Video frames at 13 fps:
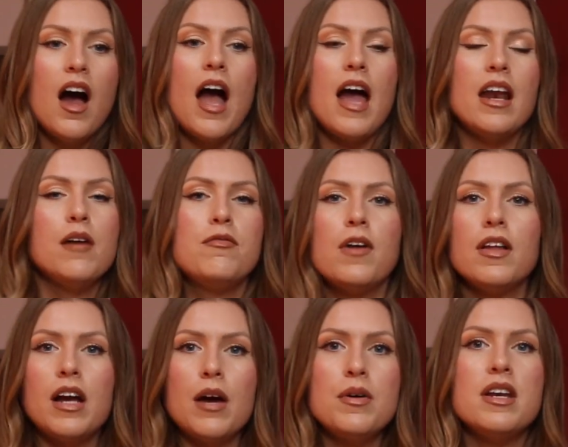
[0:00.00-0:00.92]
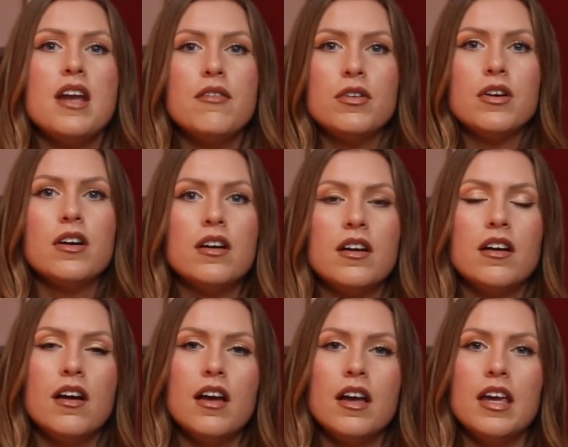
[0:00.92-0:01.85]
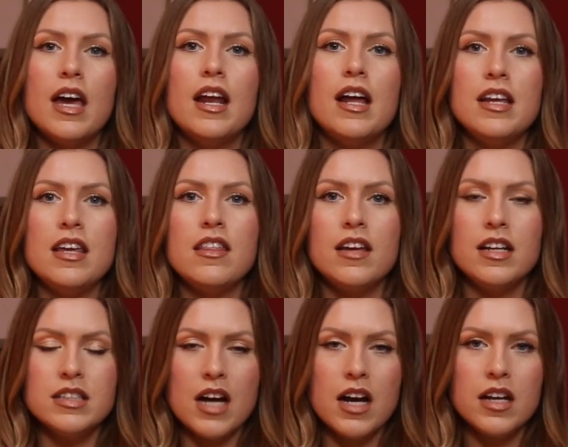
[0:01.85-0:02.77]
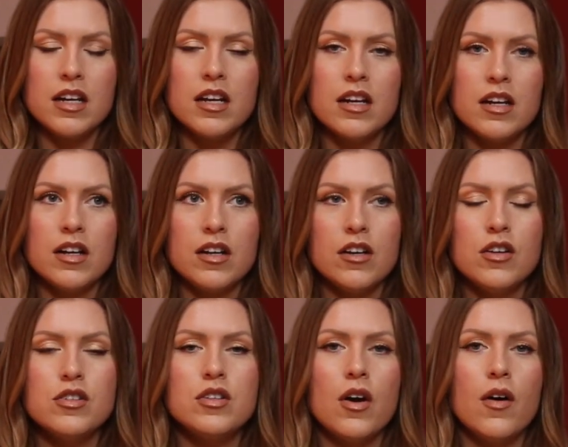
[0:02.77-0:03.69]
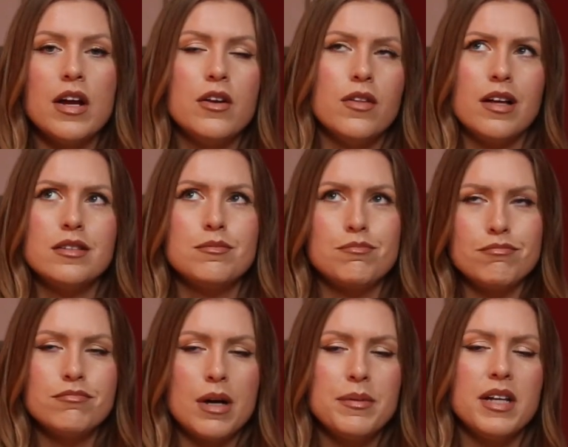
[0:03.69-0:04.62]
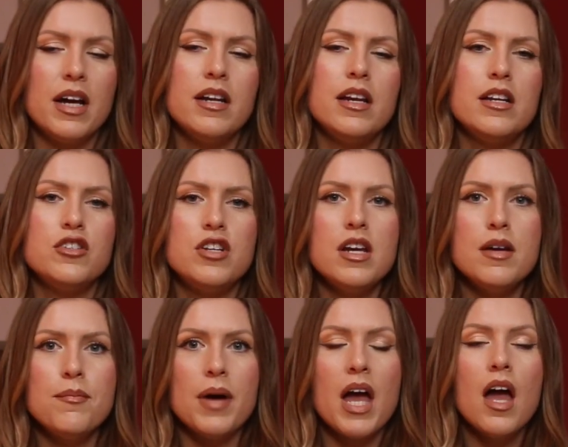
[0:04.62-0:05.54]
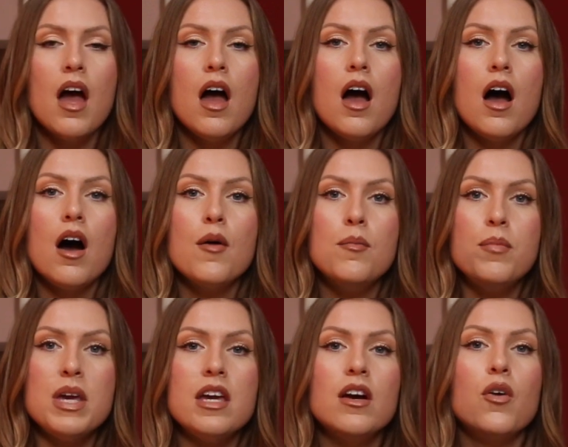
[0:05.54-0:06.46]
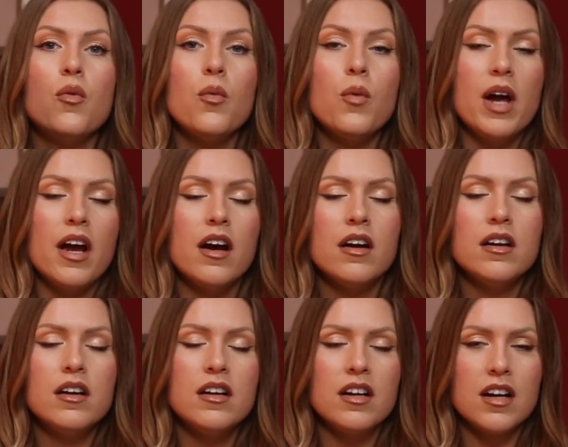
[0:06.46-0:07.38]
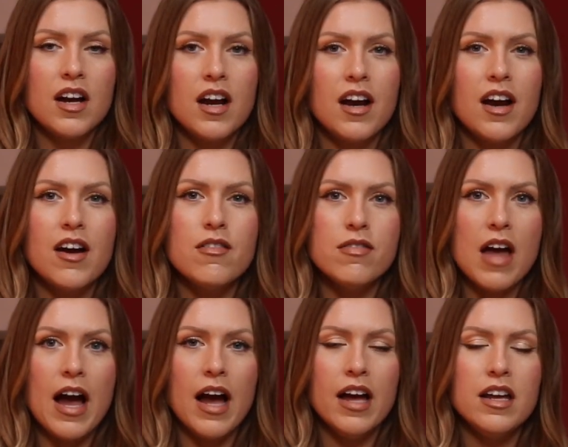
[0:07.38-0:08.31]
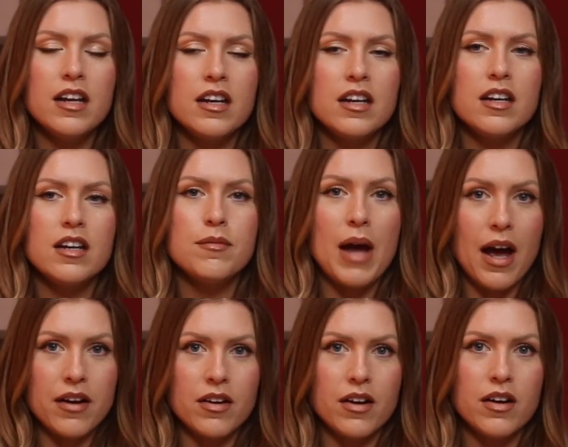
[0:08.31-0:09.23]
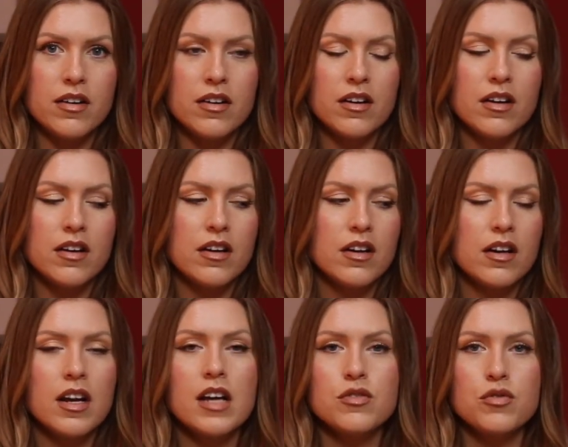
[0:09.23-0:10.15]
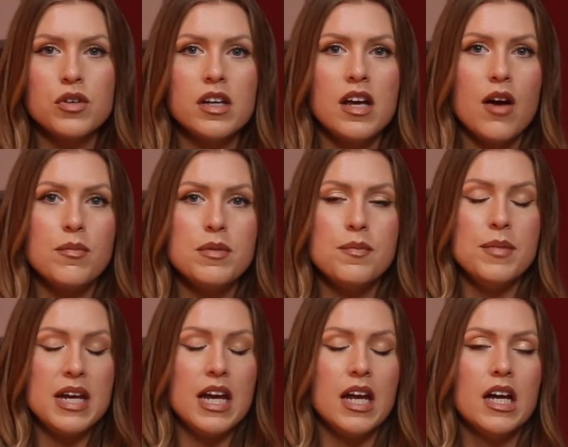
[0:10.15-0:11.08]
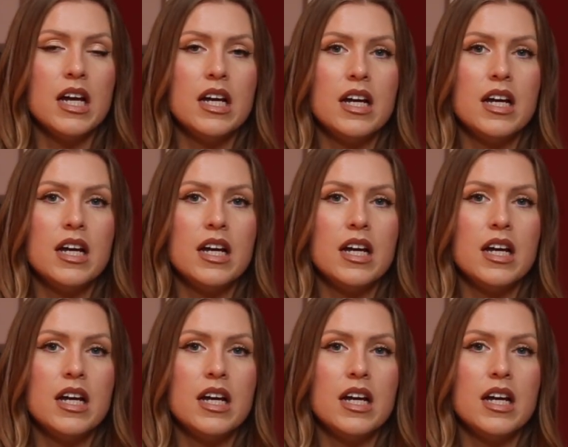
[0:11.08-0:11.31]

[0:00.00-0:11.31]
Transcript: and I felt like I would never get anything done. So I know that's probably tied to ADHD, but being aware of that pattern has really helped me